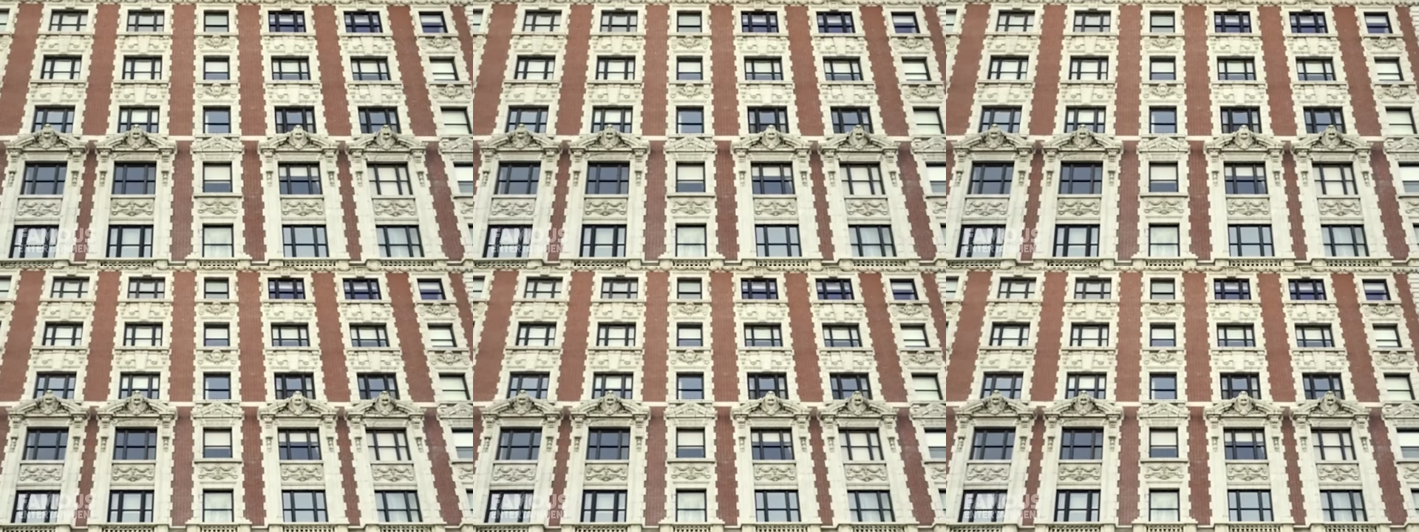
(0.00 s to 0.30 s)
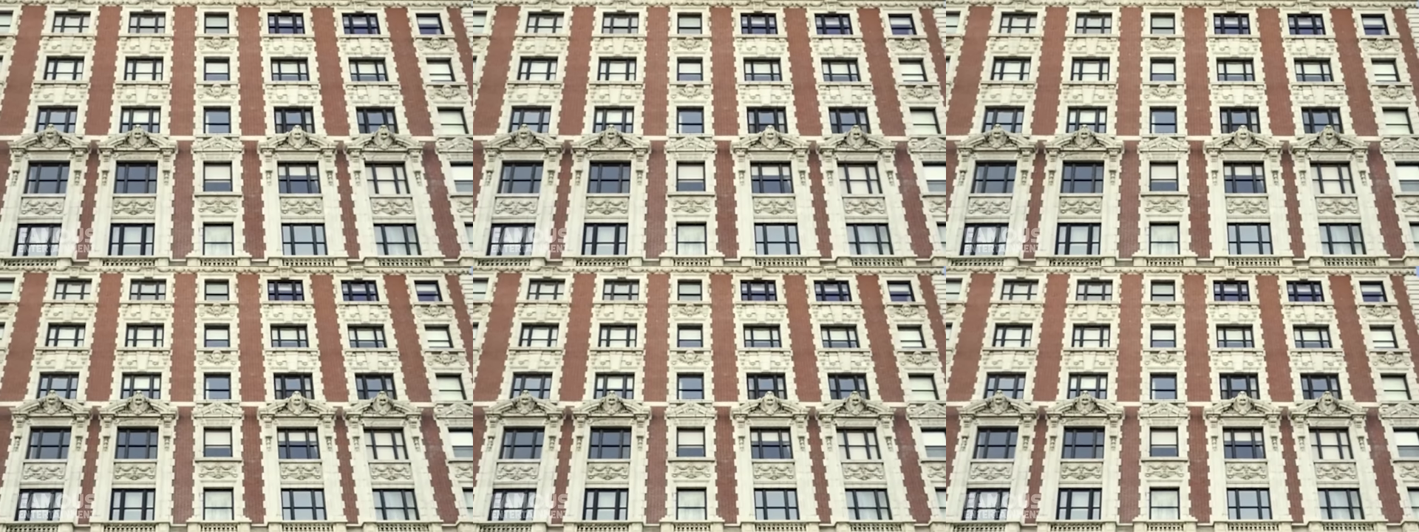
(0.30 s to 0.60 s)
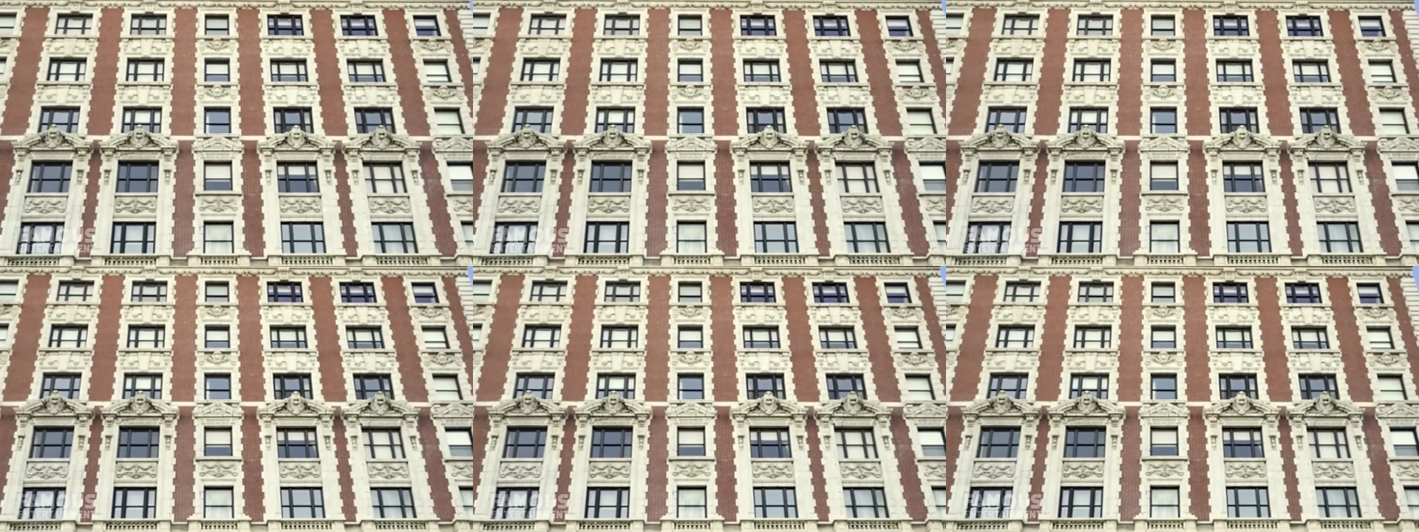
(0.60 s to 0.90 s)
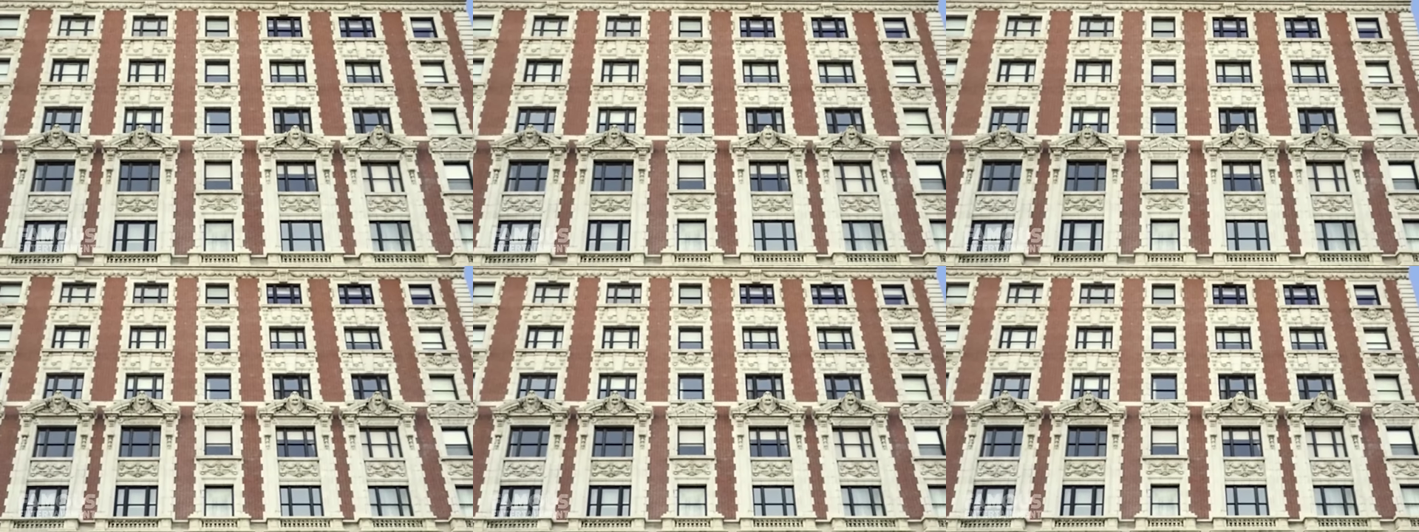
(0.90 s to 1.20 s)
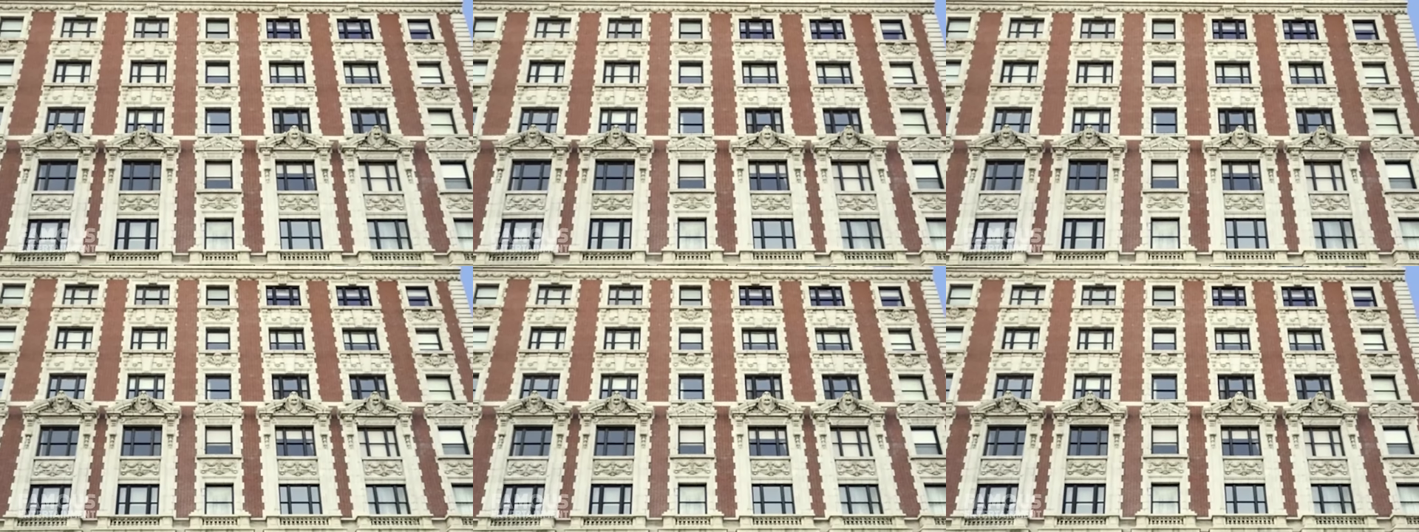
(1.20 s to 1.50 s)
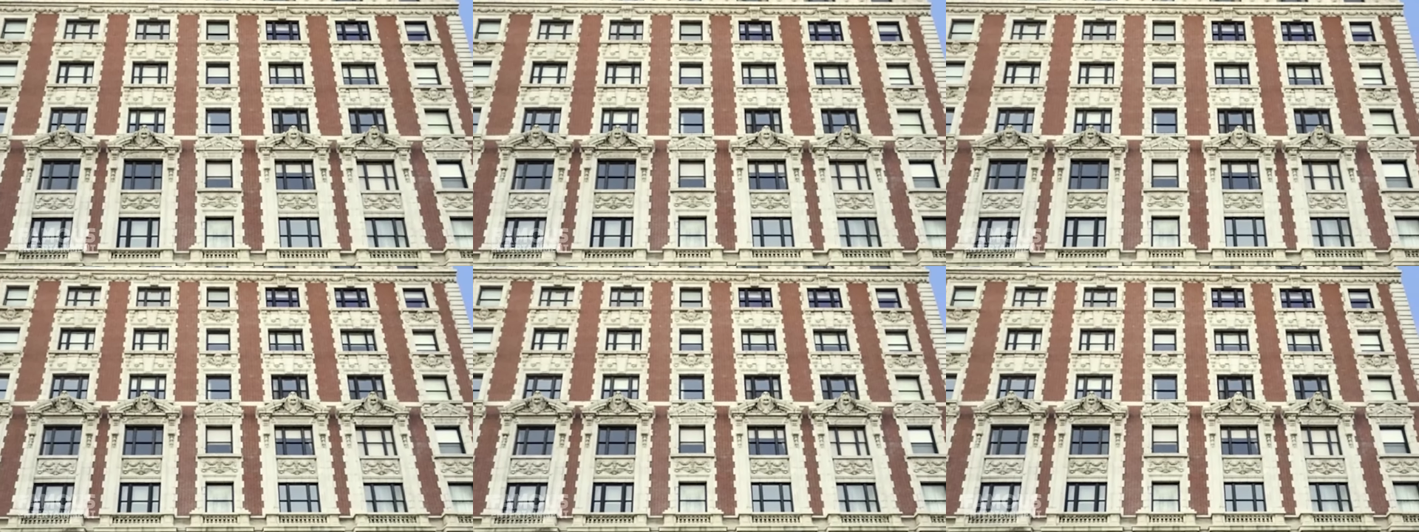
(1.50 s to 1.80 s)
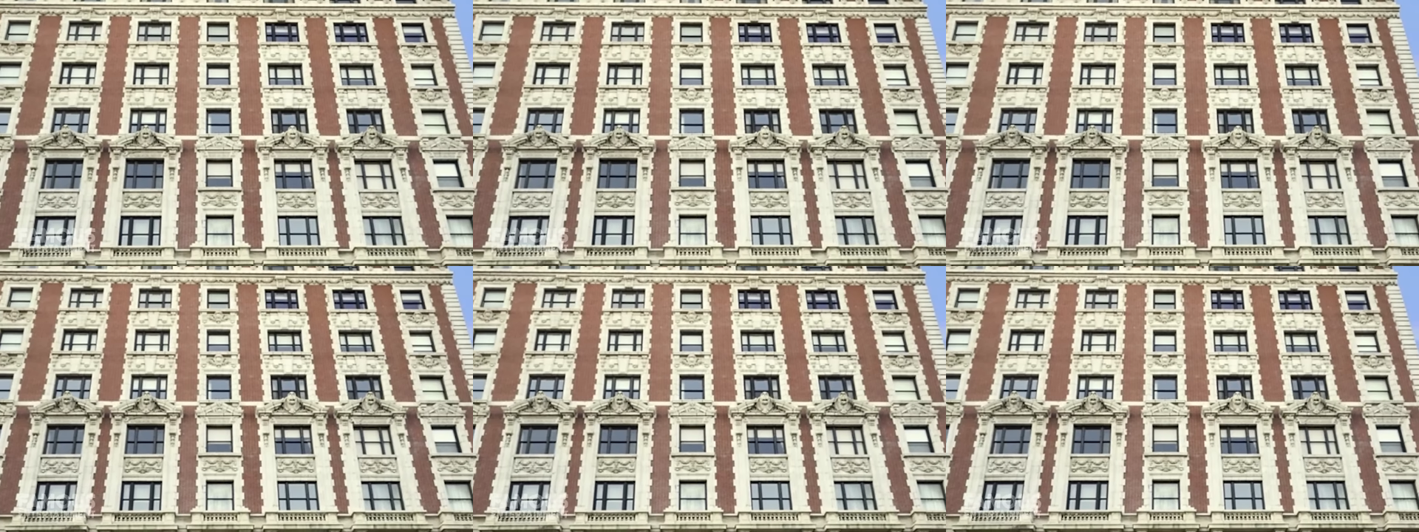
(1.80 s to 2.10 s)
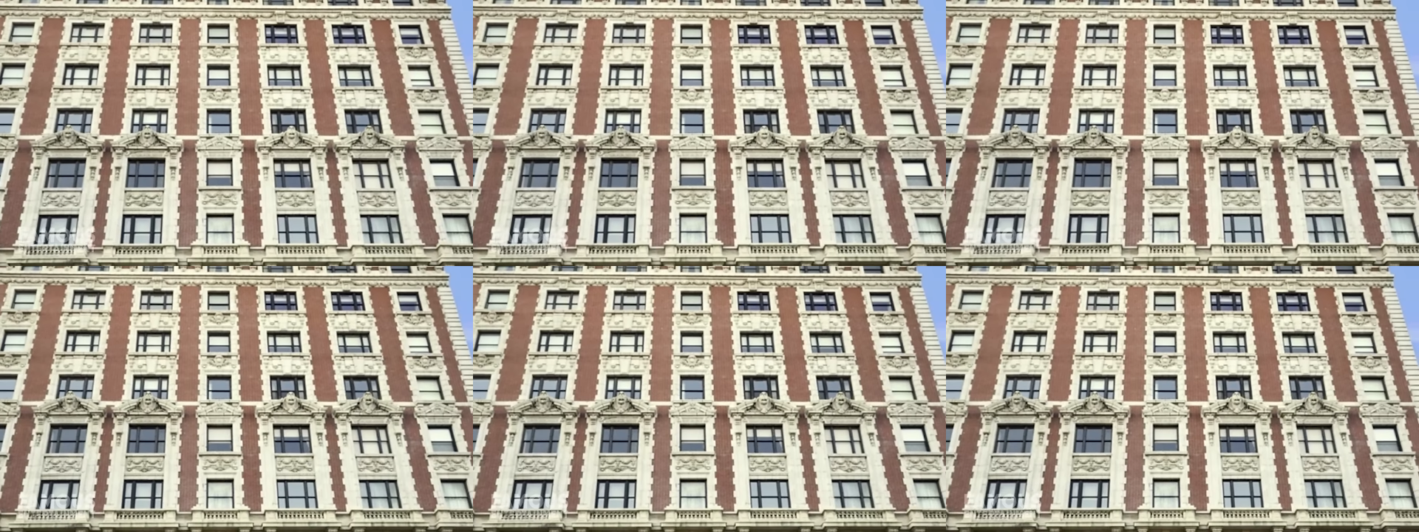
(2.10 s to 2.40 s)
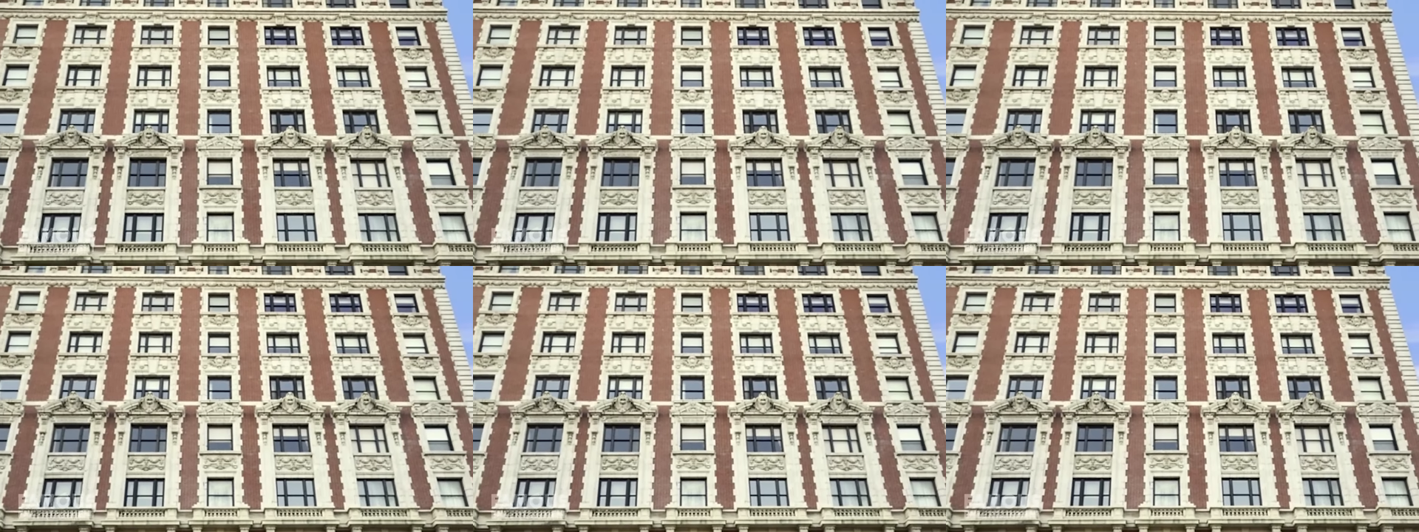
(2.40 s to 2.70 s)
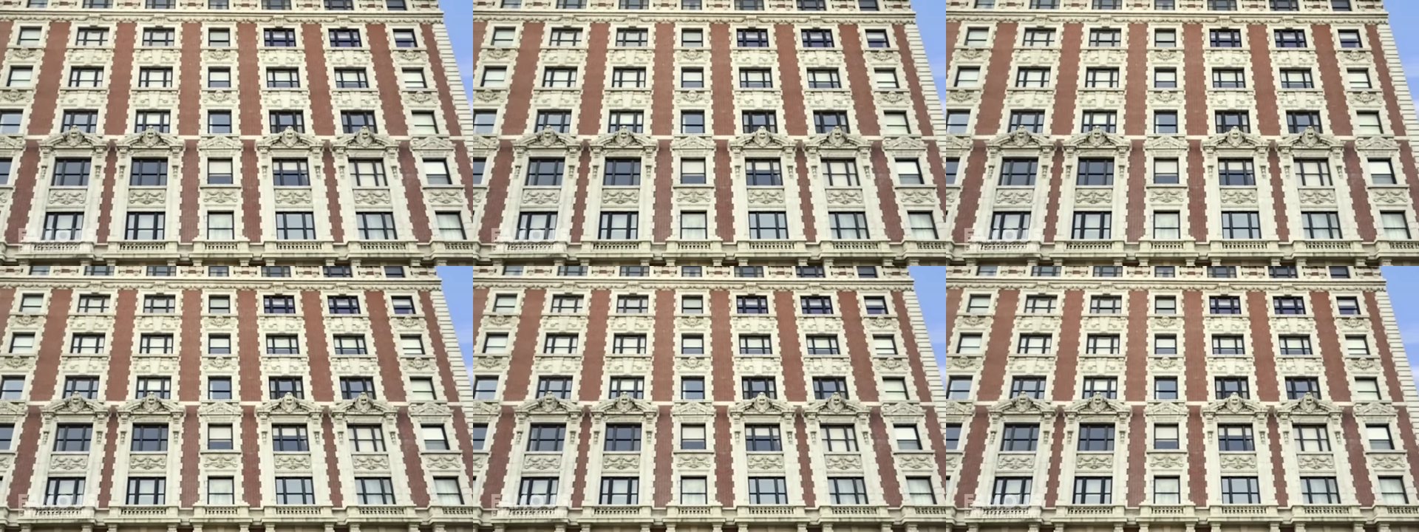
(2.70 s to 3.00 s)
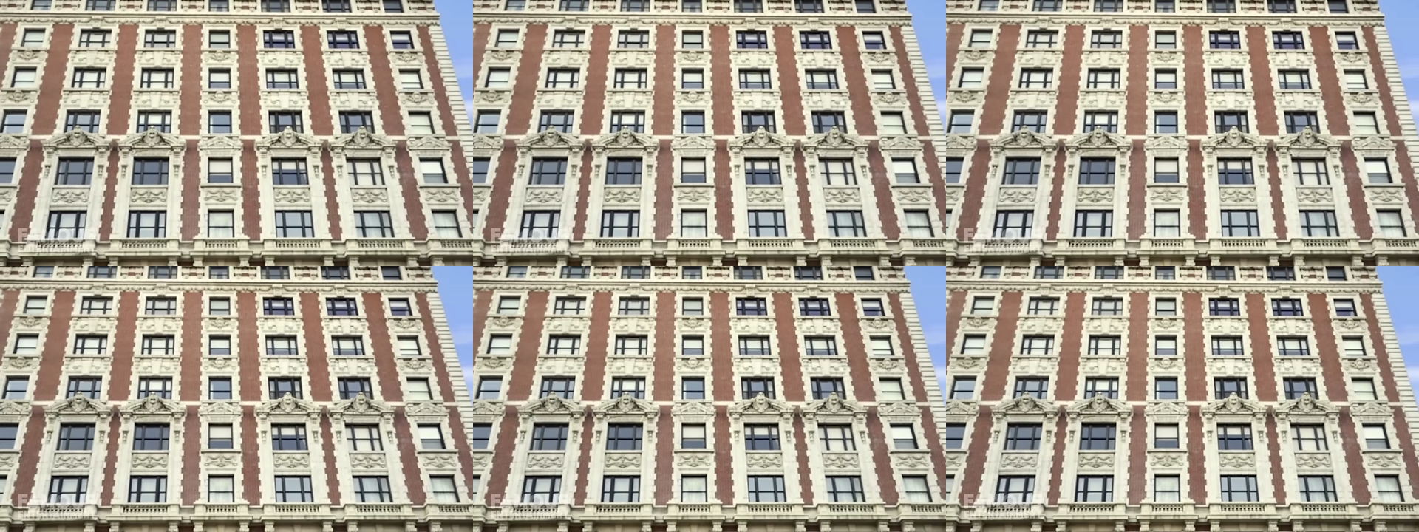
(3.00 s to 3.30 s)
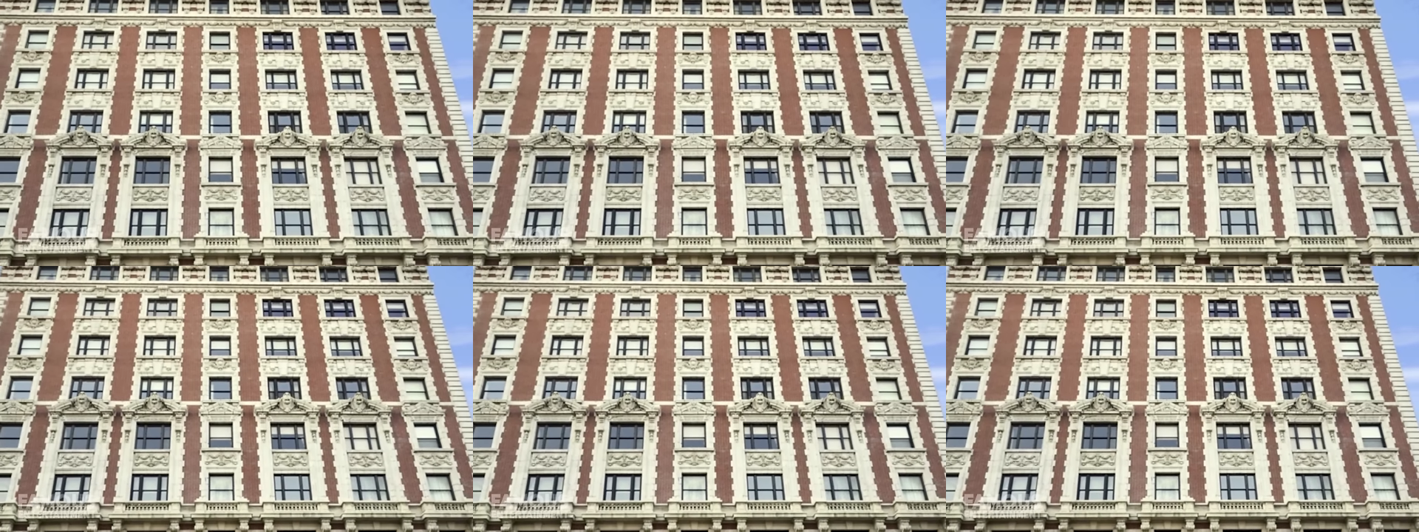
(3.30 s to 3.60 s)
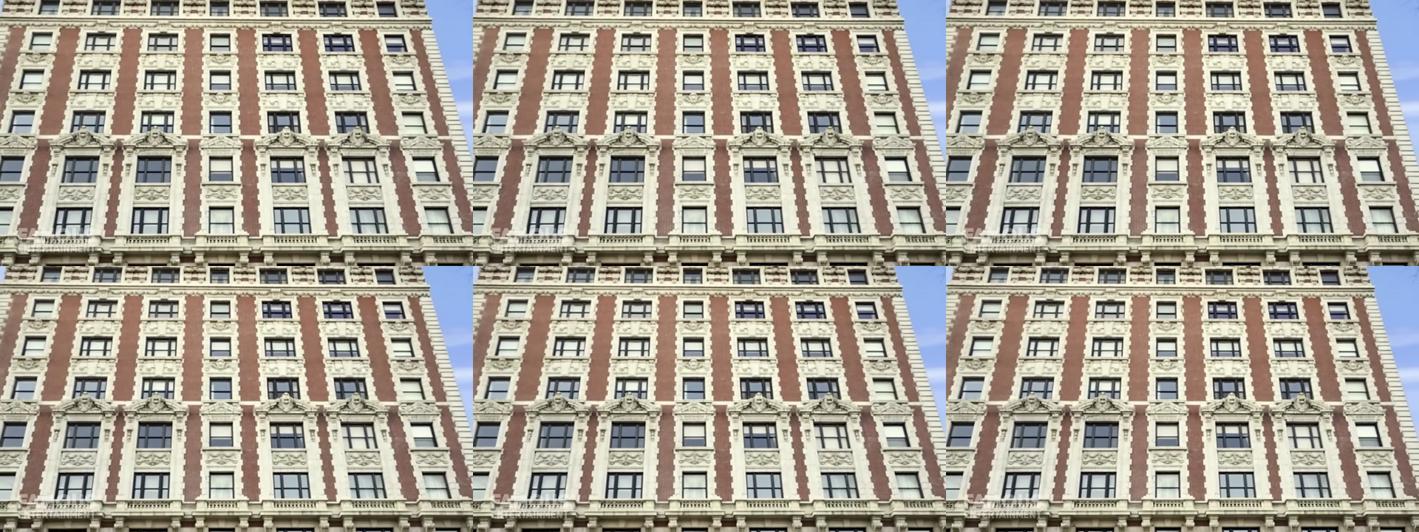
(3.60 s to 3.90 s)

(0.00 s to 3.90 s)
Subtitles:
No face is visible, so there are no lips to read.